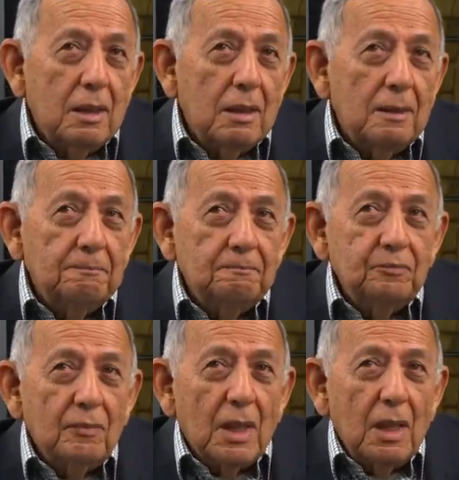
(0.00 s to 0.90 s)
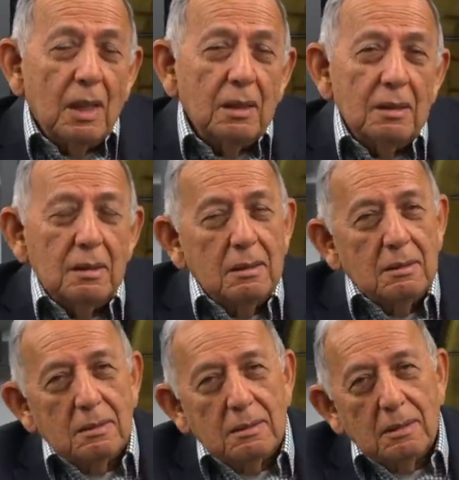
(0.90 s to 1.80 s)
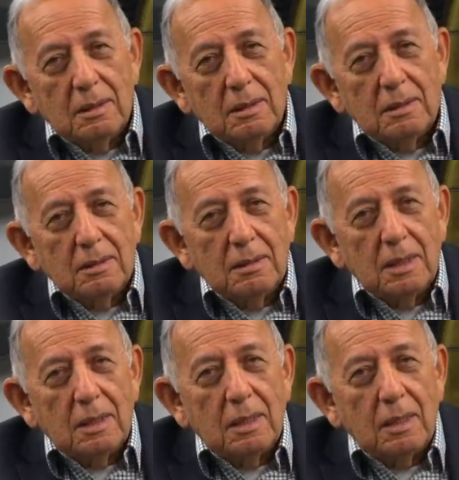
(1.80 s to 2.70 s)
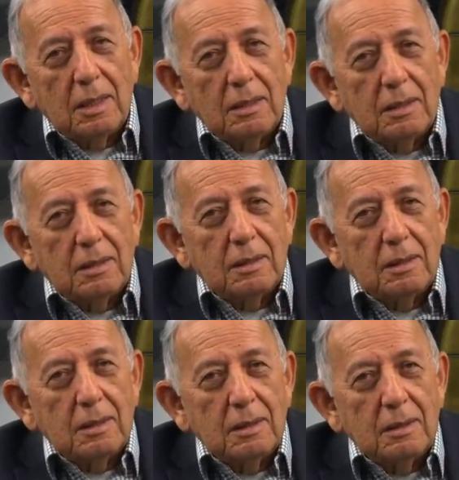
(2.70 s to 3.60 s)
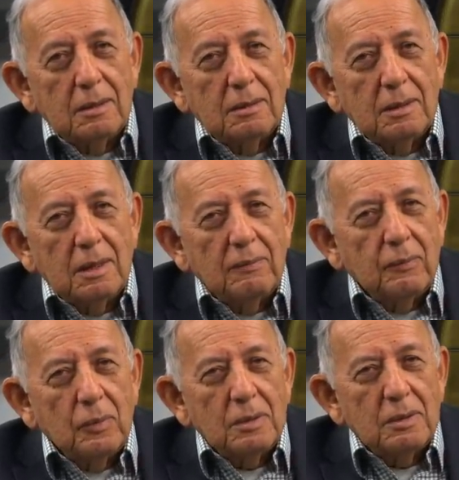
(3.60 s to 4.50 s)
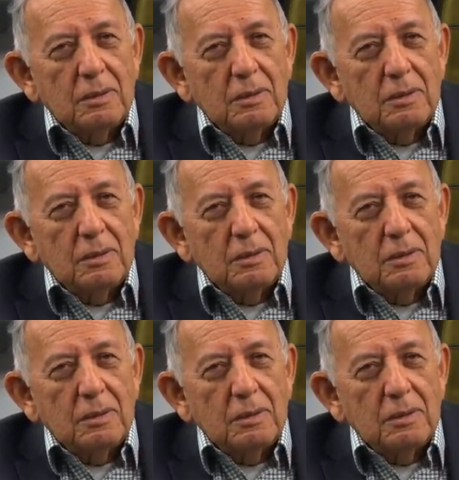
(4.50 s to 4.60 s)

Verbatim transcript: Um, Condon uh, declaring that uh, the Air Force